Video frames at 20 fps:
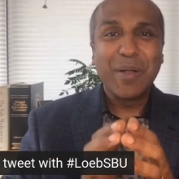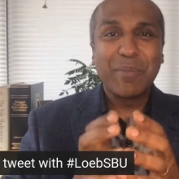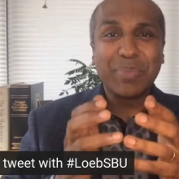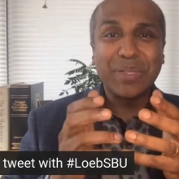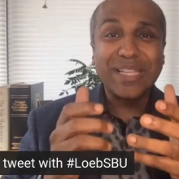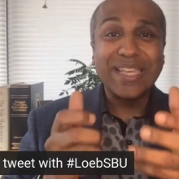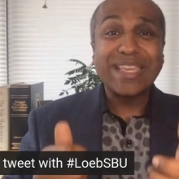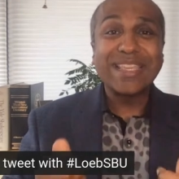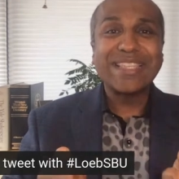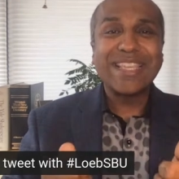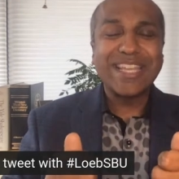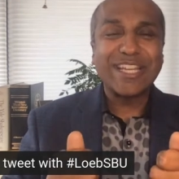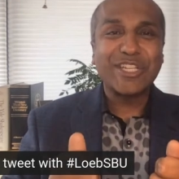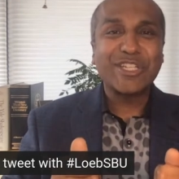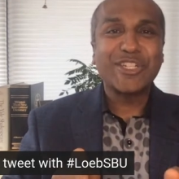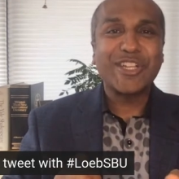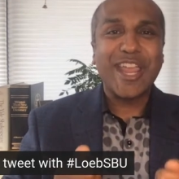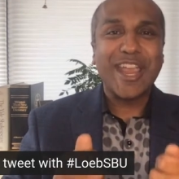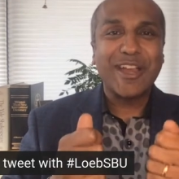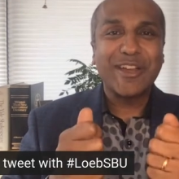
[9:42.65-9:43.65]
Please hit
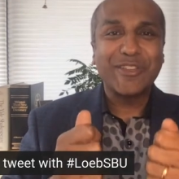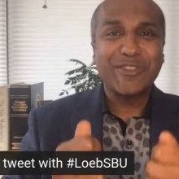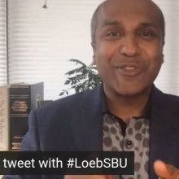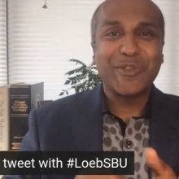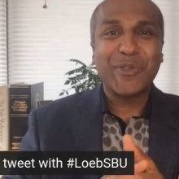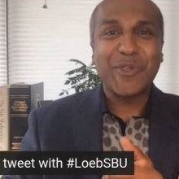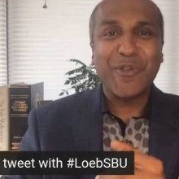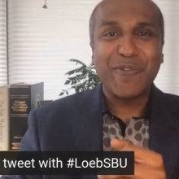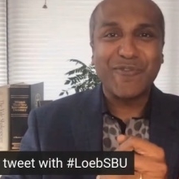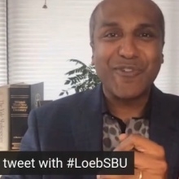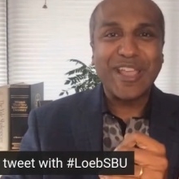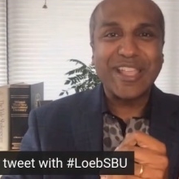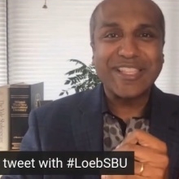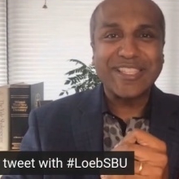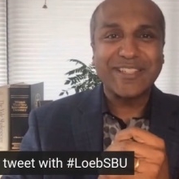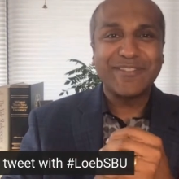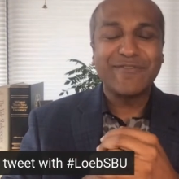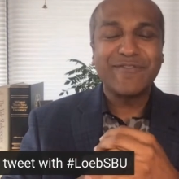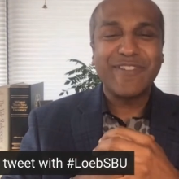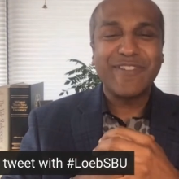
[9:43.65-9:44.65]
share so your friends
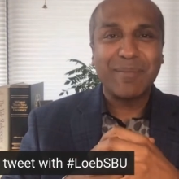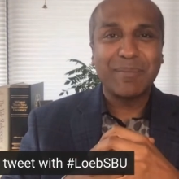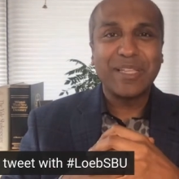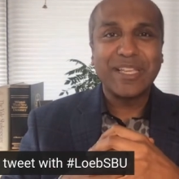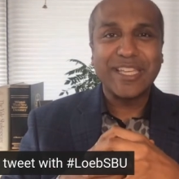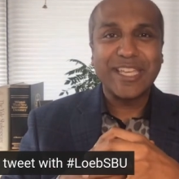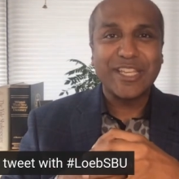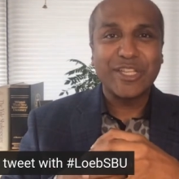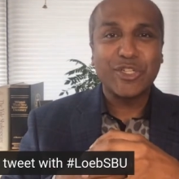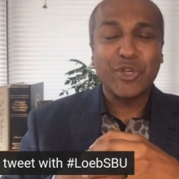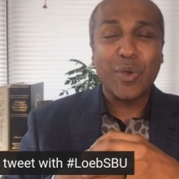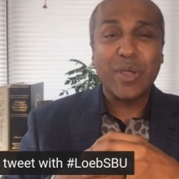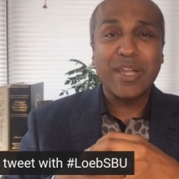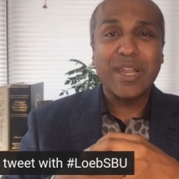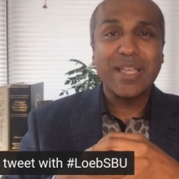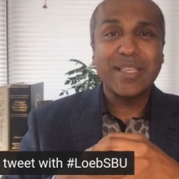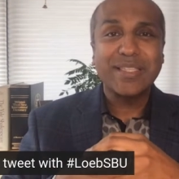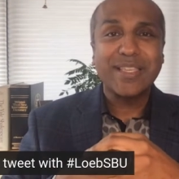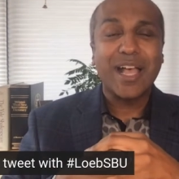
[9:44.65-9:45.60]
and family can join us.